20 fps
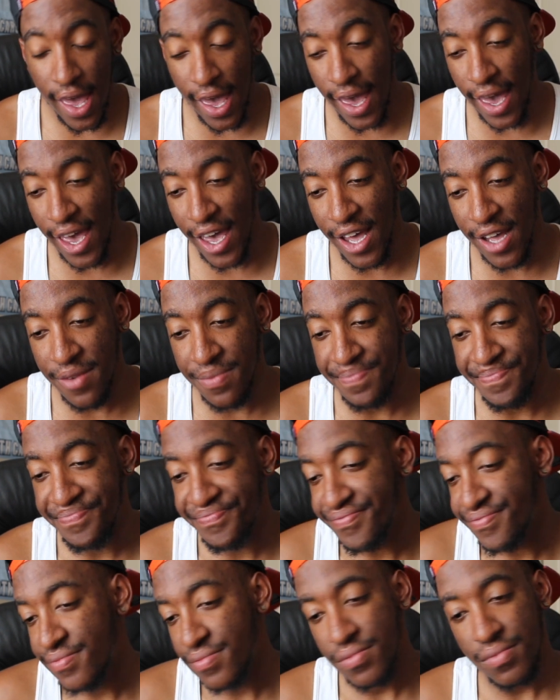
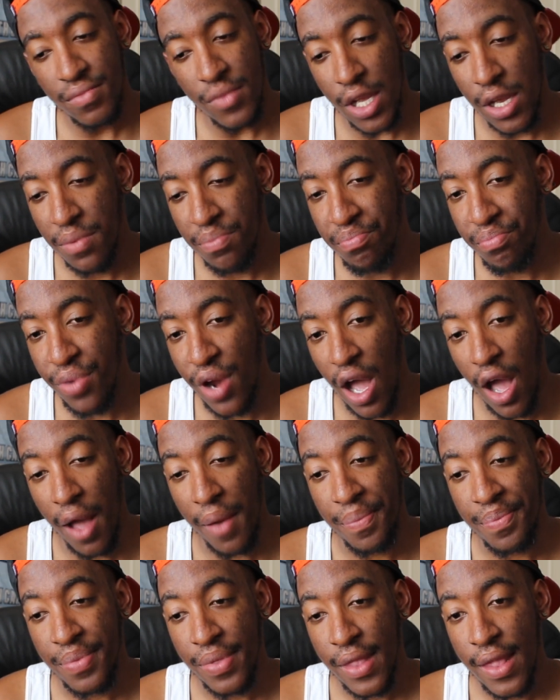And
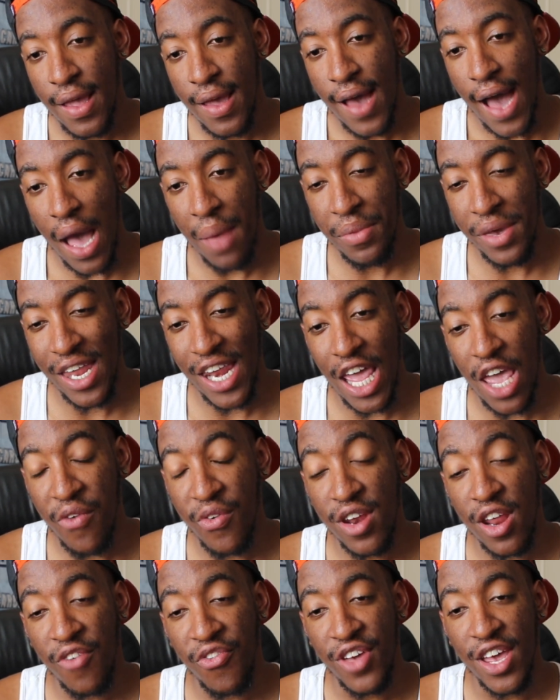bruh, I mean,
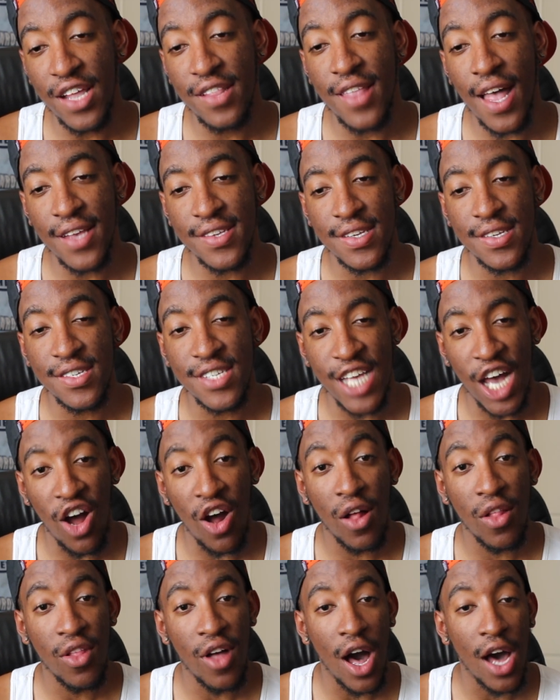even if he doesn't
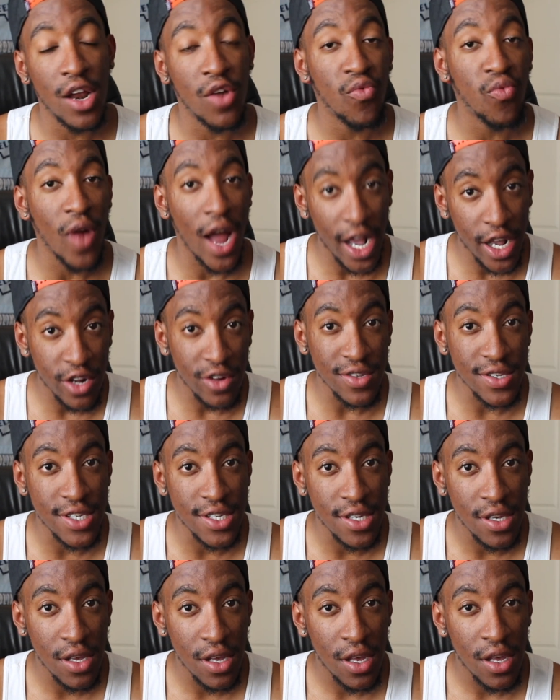sell a lot of
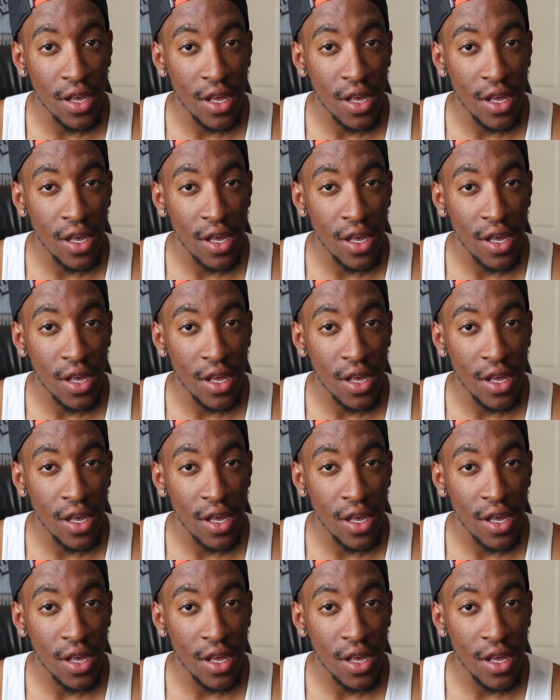records,